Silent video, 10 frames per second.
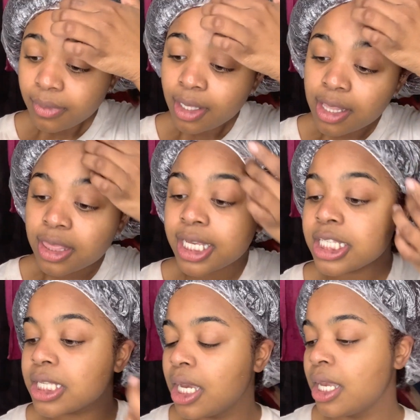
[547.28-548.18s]

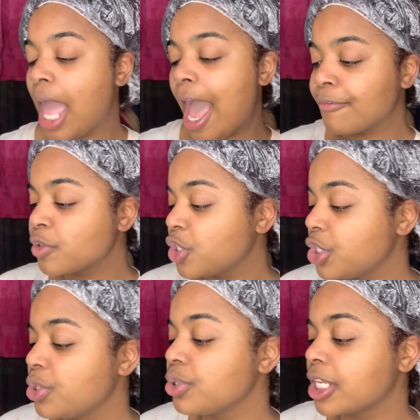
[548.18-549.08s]
This
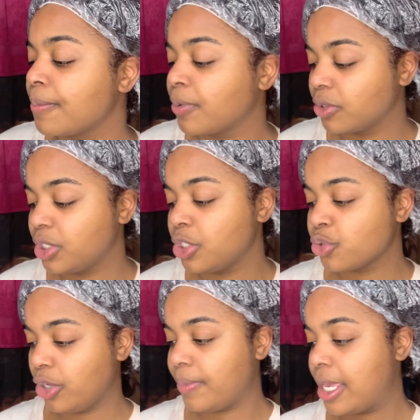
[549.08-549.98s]
Aphogee 2-step protein
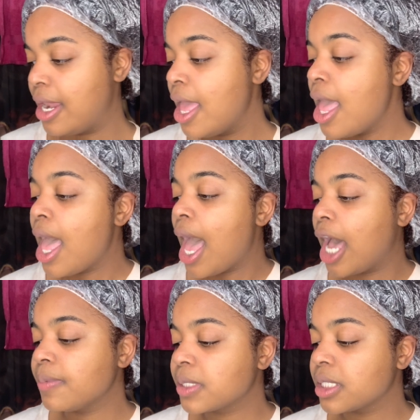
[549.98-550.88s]
treatment
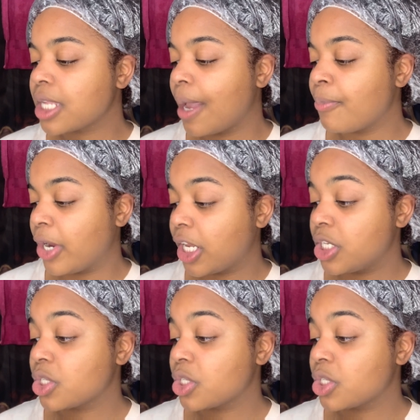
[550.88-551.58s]
helps to stop breakage